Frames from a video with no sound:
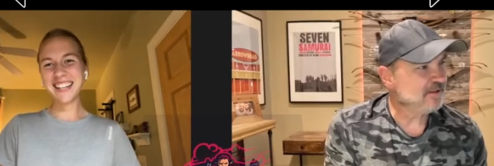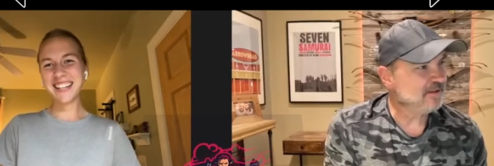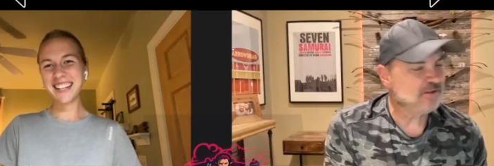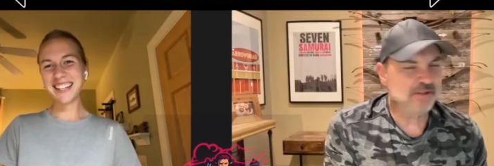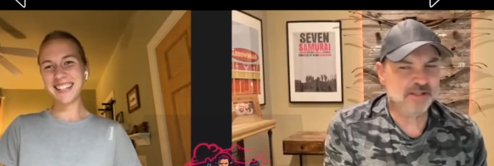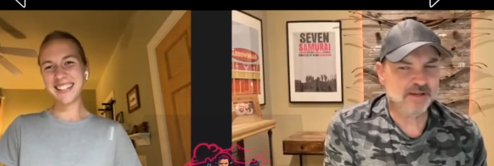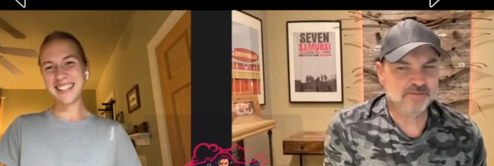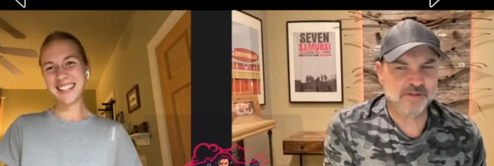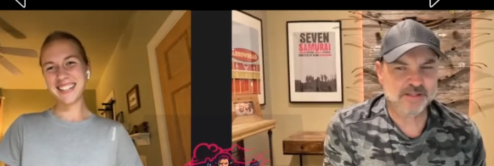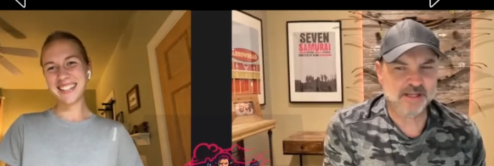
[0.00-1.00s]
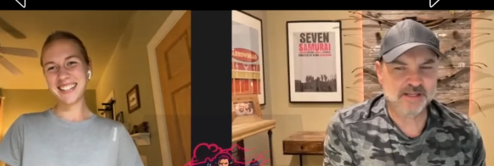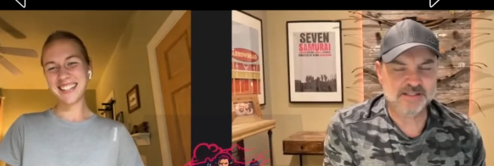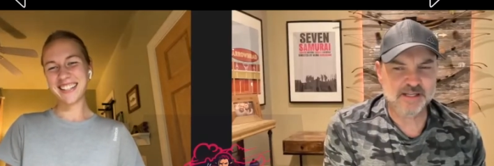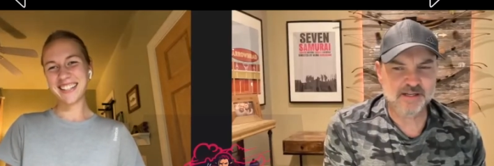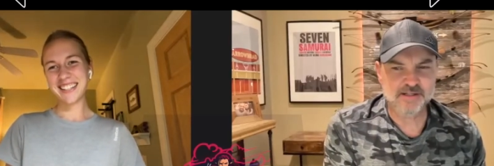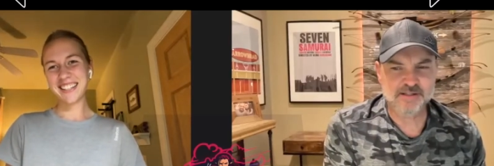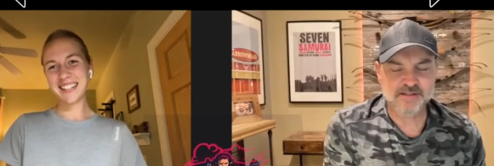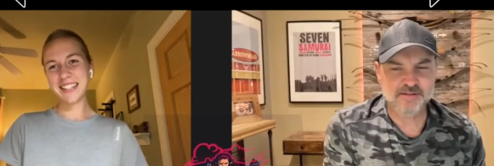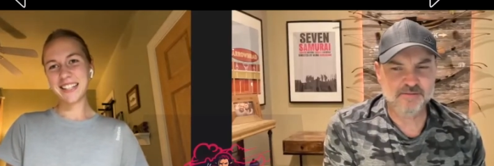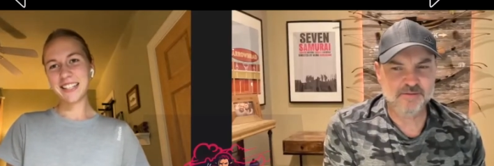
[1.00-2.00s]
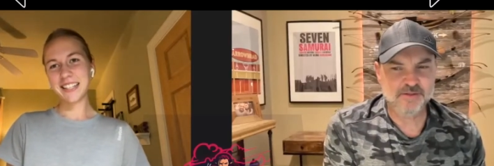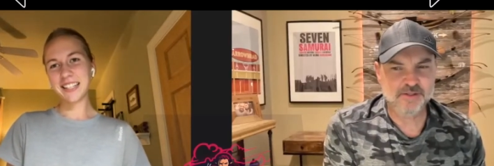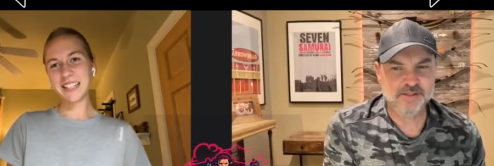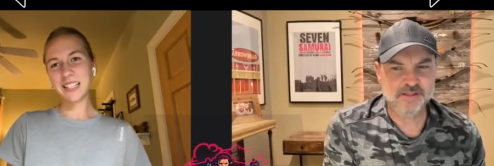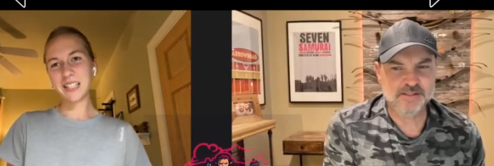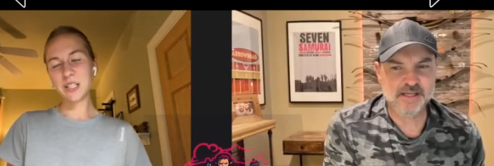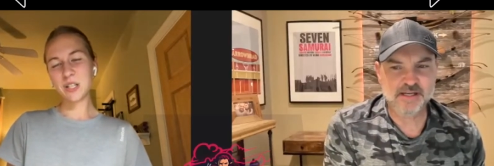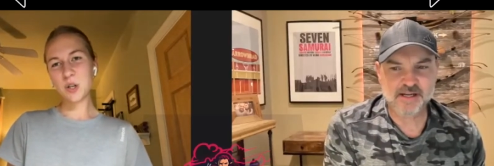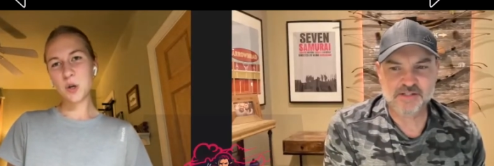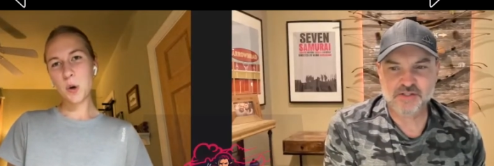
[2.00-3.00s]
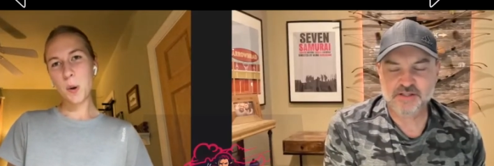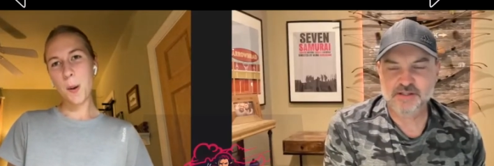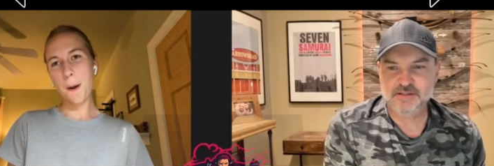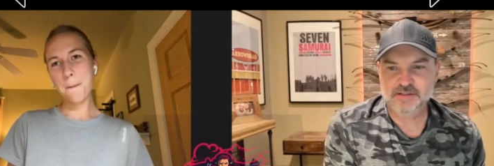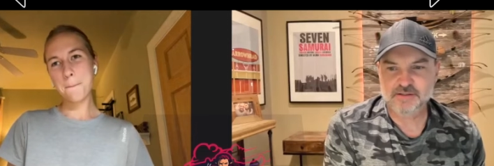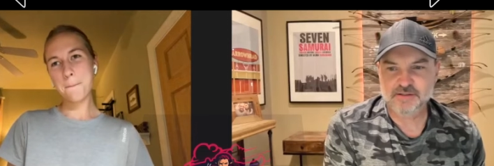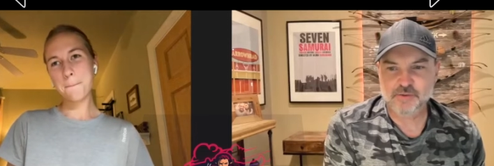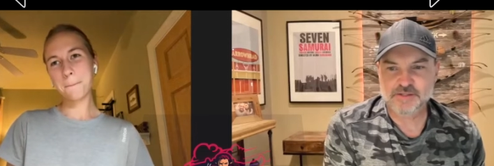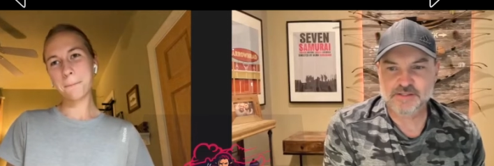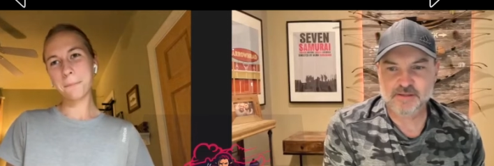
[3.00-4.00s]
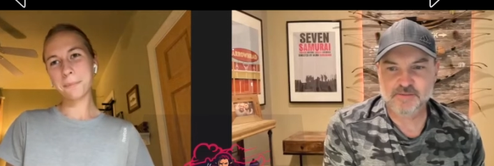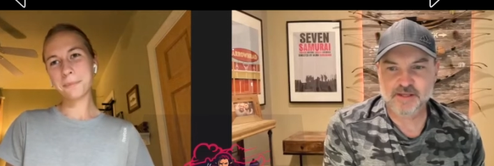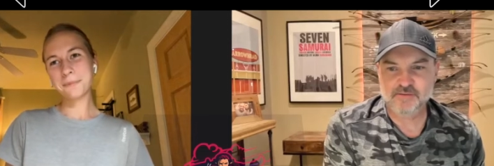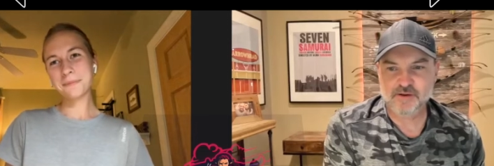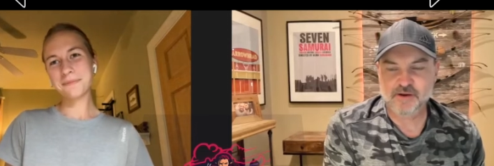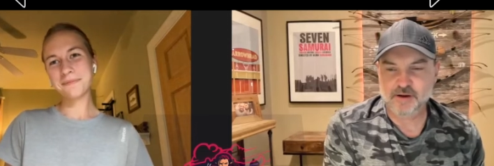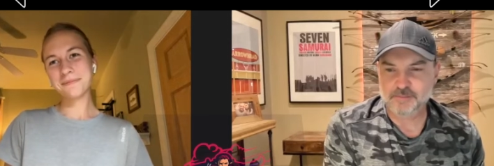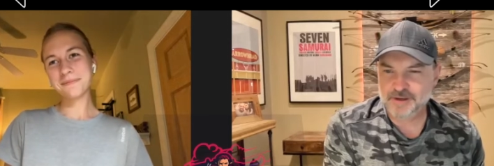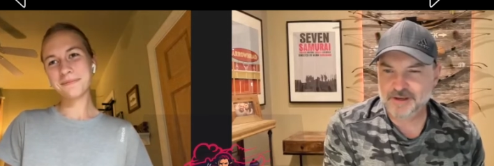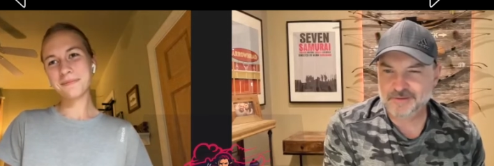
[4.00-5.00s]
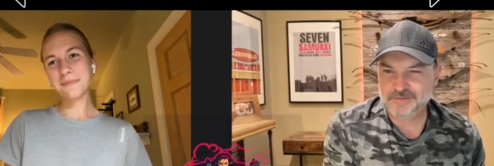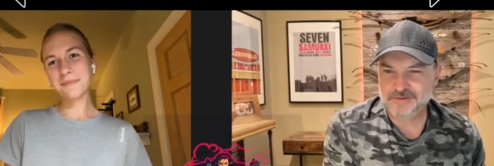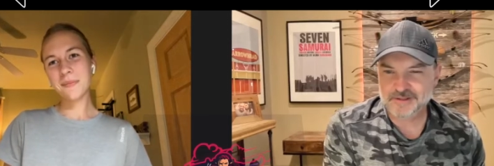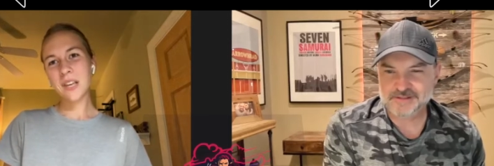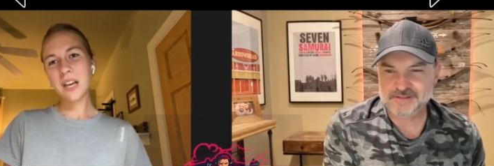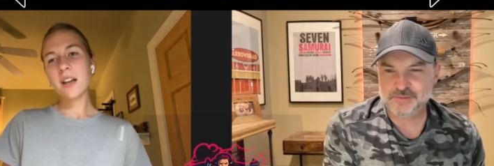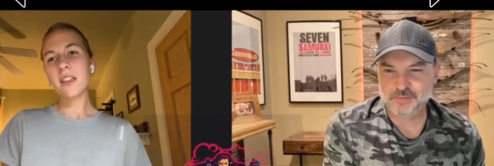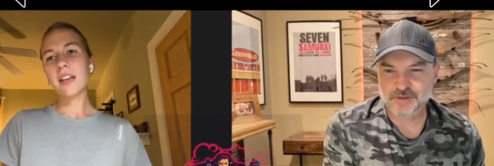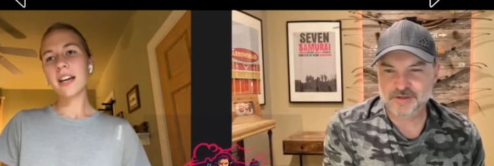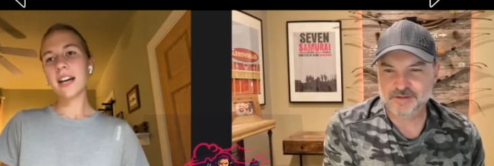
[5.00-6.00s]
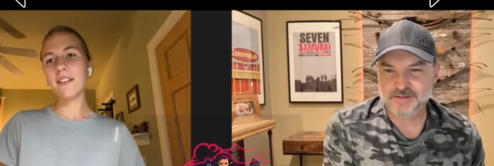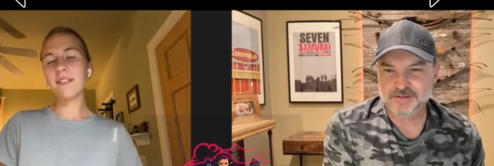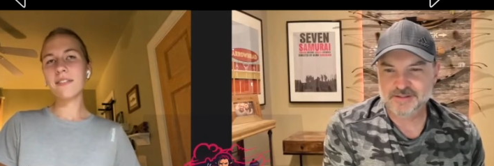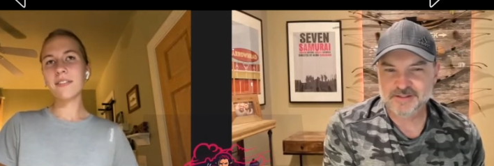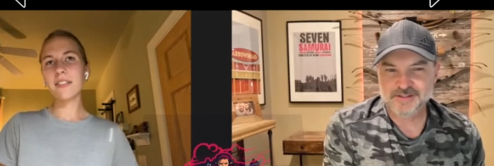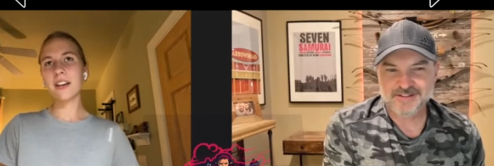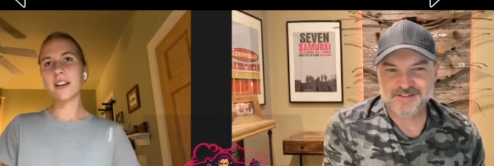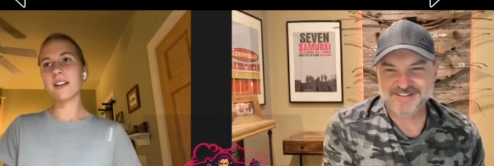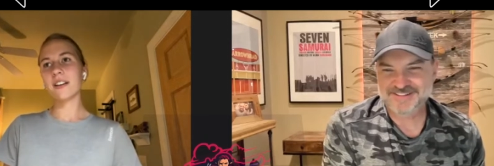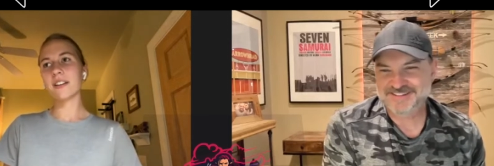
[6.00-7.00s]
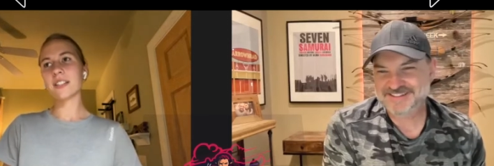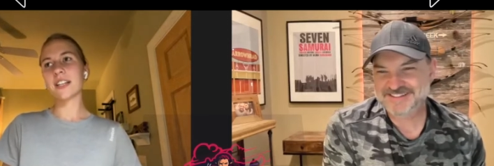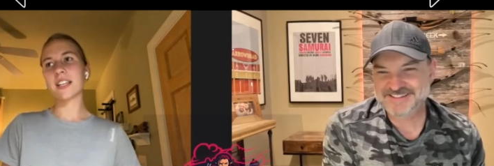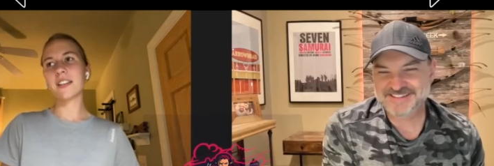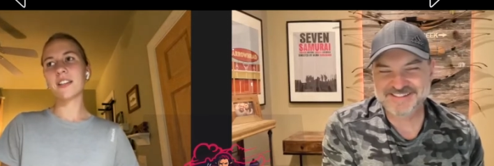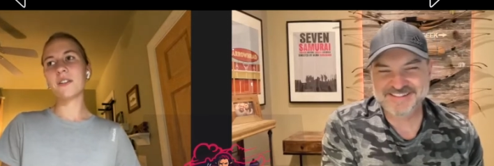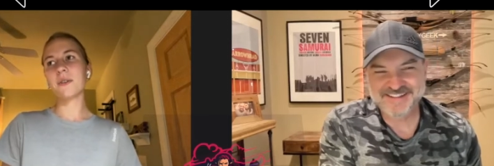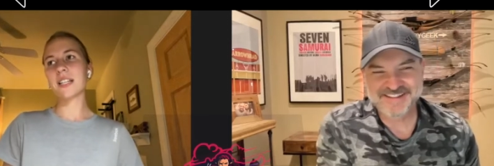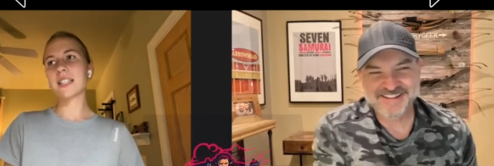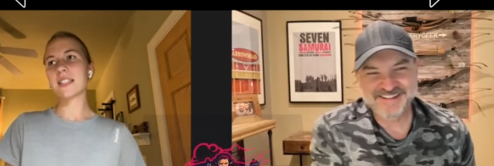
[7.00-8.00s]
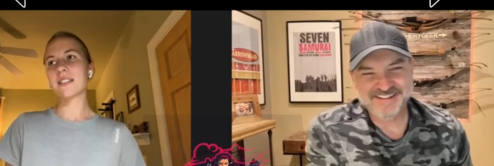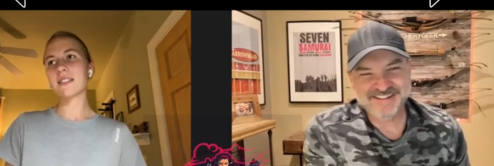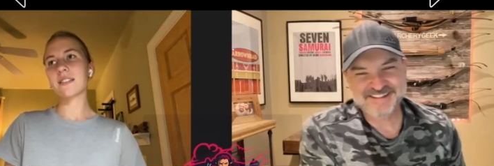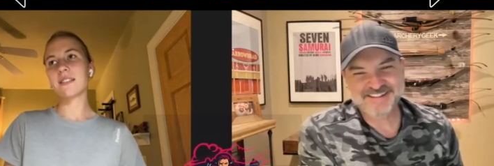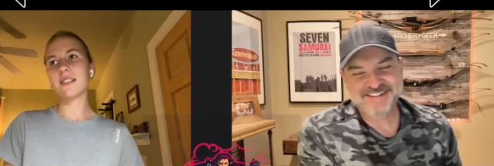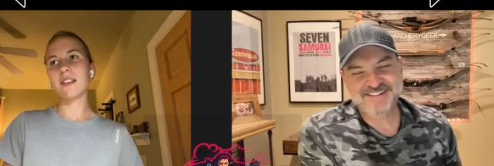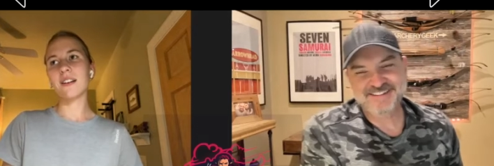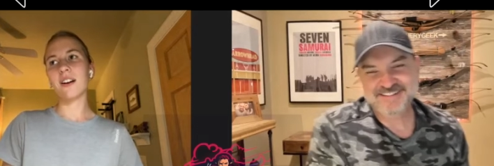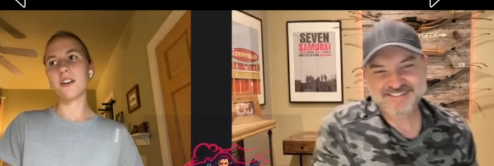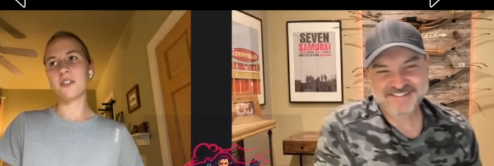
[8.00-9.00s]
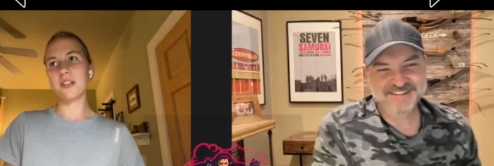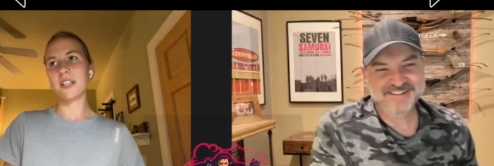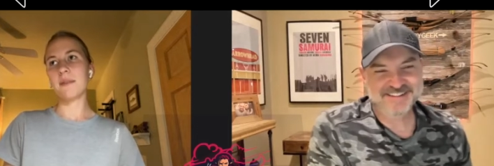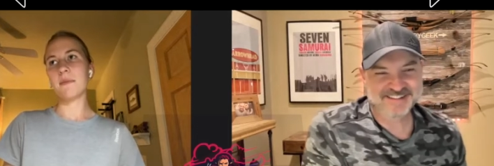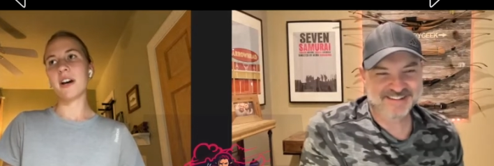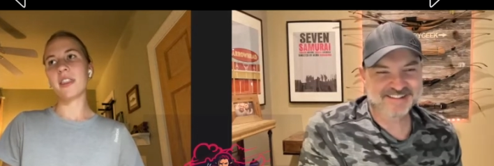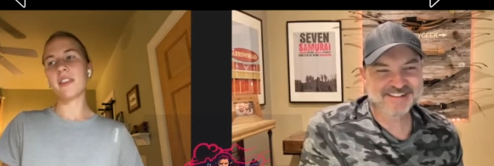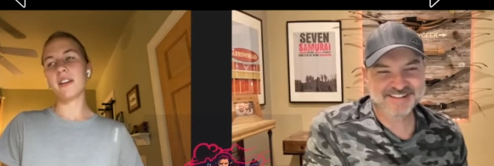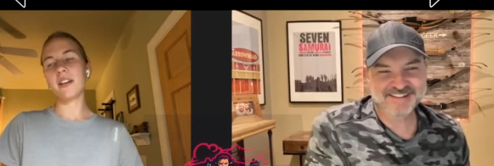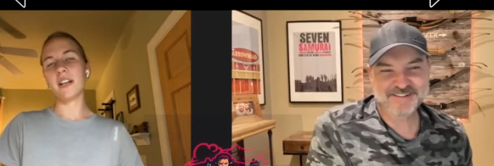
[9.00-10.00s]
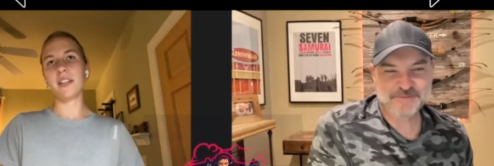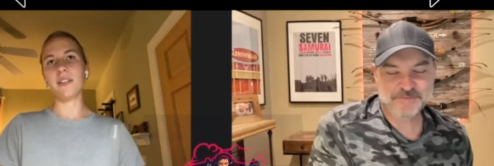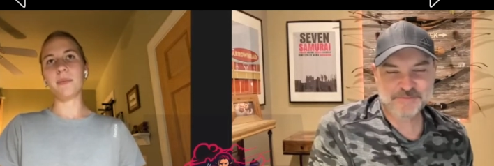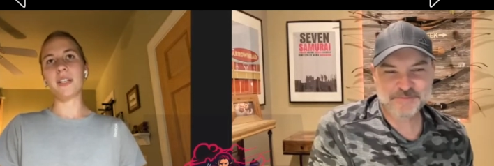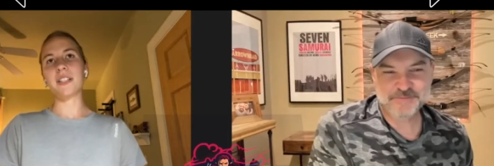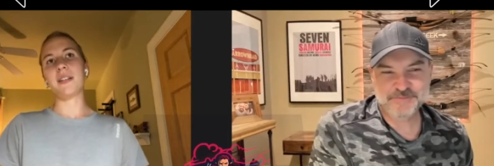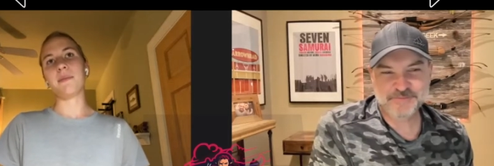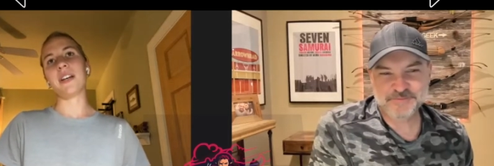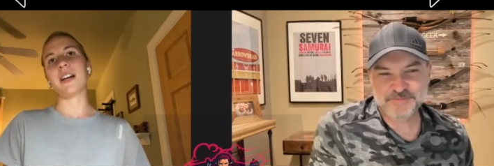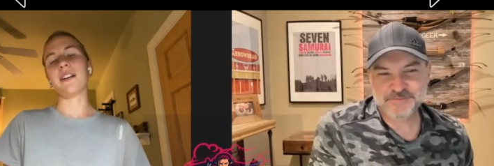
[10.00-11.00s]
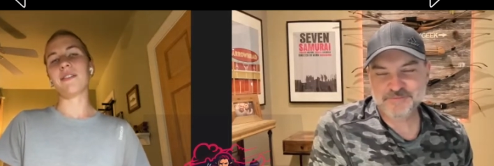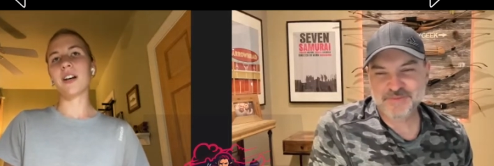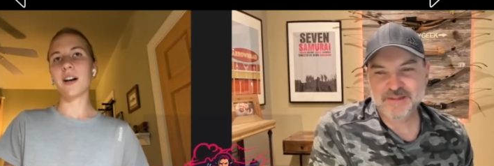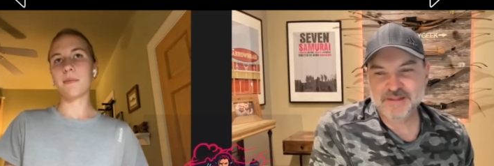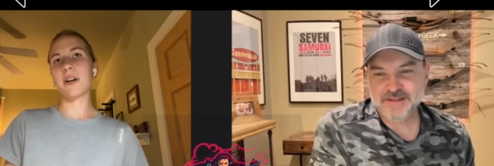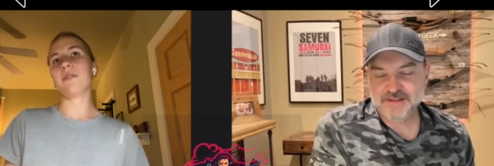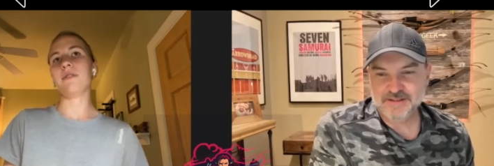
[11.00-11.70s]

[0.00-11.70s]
Speaker 1: Do they have like that? Is that on, is that actually on the U S team? They have a compound. That seems weird.
Speaker 2: They have the it's like the U S archery team, not the not the Olympic team. They have compound,